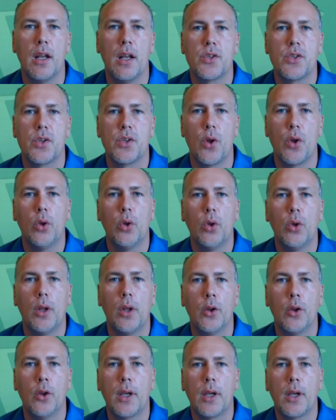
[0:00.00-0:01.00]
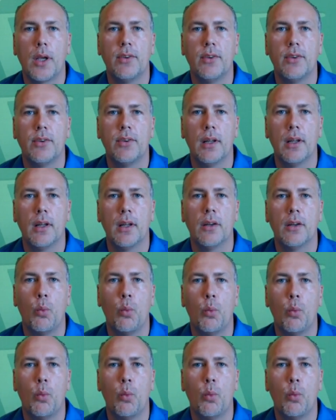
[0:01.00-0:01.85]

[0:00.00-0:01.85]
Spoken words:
So the whole look and feel of your